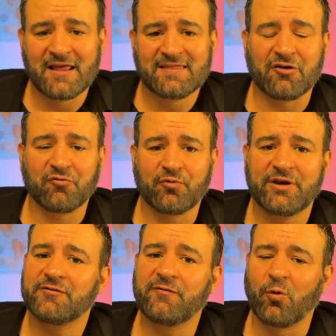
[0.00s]
that
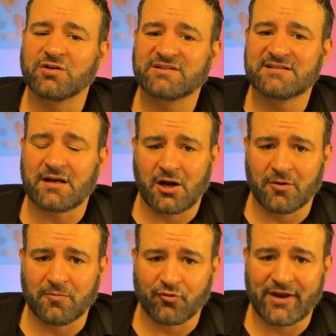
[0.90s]
reinforces
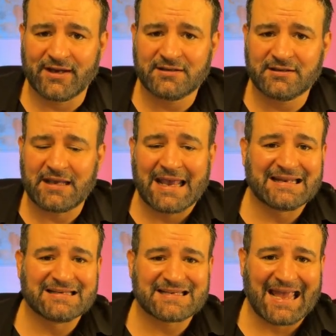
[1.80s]
our brand
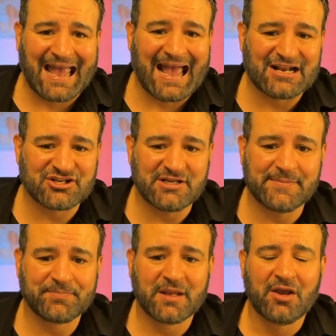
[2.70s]
and is
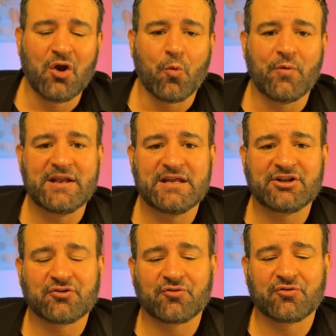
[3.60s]
catchy. We need
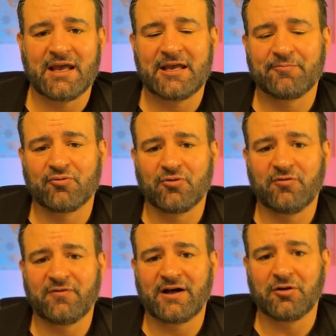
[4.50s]
to create a
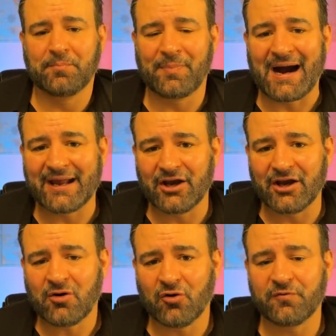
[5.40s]
profile
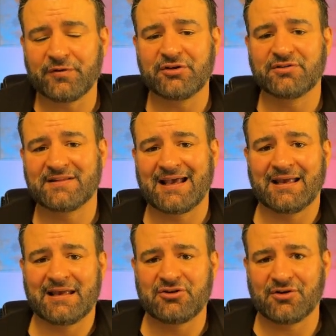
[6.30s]
bio. Hopefully you did
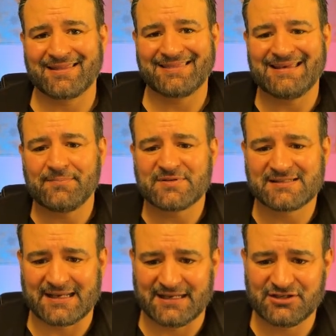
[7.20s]
that in your theme
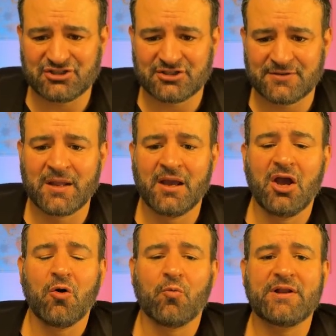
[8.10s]
stage.
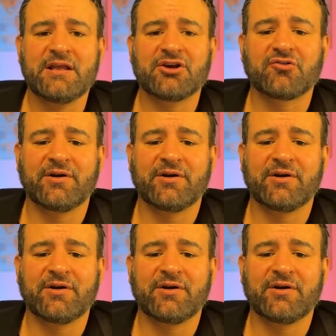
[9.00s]
We need to